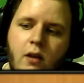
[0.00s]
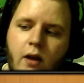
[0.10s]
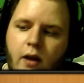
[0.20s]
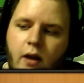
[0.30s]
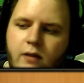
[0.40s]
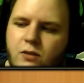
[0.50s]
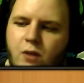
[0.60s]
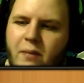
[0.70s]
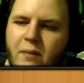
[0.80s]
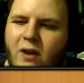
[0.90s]
It doesn't
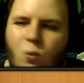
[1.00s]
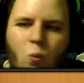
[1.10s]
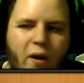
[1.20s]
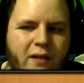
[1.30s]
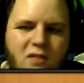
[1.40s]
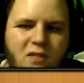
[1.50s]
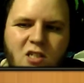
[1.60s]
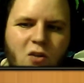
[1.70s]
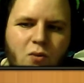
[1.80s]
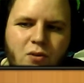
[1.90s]
really matter what
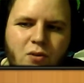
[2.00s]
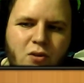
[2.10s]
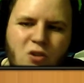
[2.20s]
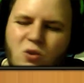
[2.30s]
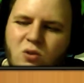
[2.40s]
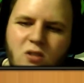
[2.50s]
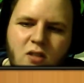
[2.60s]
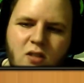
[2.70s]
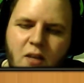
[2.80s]
skill rune you use.